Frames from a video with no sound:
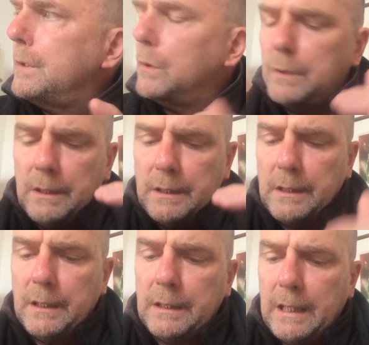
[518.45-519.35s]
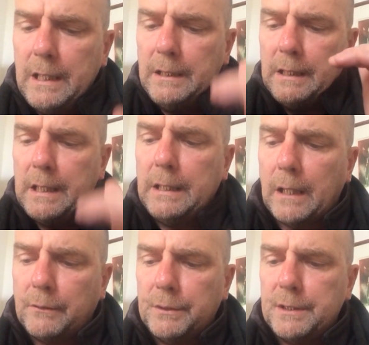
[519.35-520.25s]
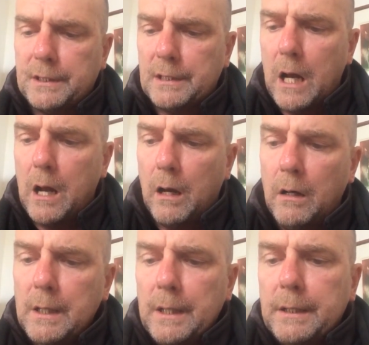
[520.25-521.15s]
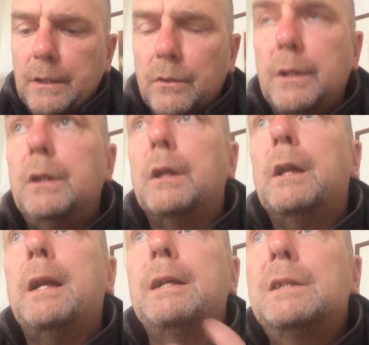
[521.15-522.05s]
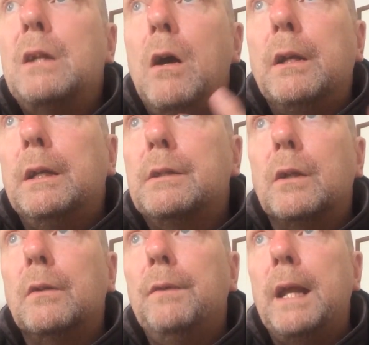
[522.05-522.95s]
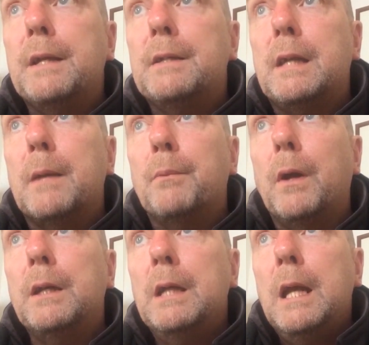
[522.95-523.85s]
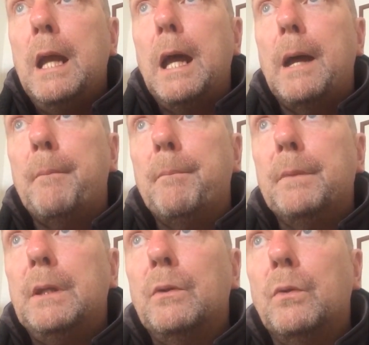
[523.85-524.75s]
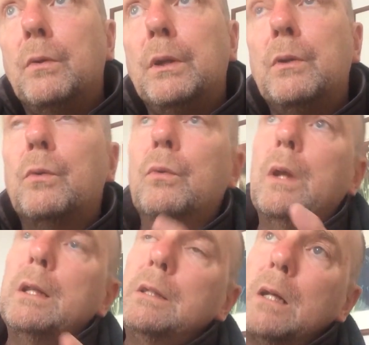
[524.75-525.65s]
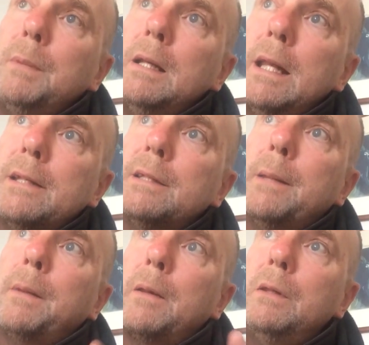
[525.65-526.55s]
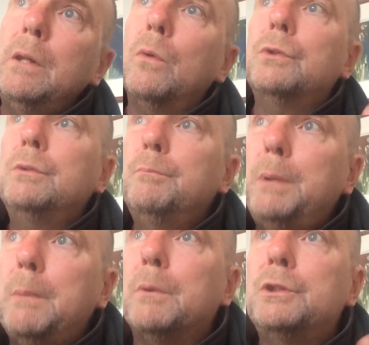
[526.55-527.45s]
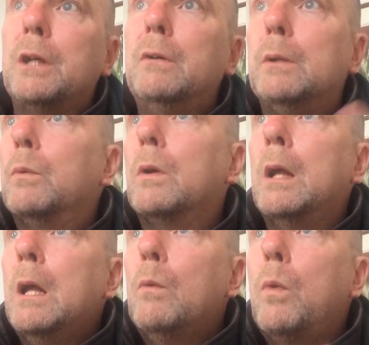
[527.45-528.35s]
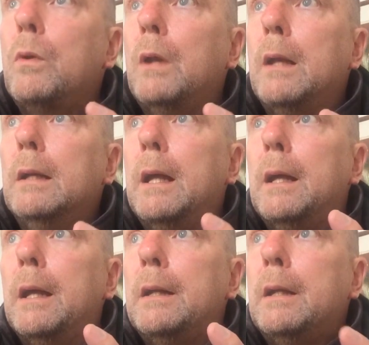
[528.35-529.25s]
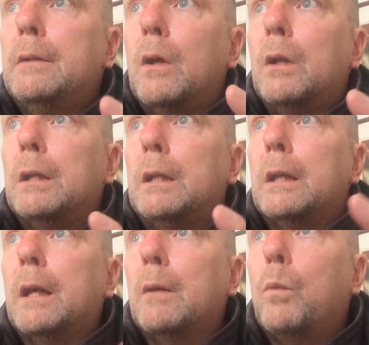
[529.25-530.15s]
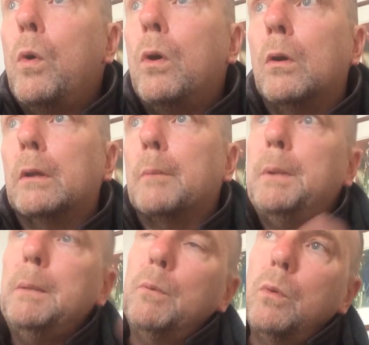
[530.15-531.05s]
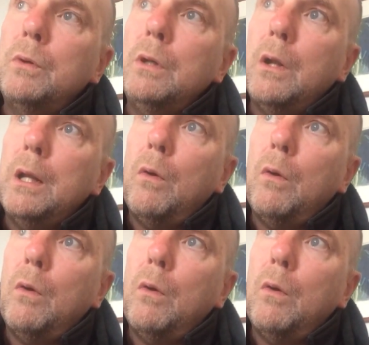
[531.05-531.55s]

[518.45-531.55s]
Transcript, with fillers: So the, the, the key the key characteristics are, you know, the, an exotic sort of landscape, right? Um, you know, you know, it's got to be a landscape that, you know, people generally would, wouldn't, uh, an exotic uh, world that people wouldn't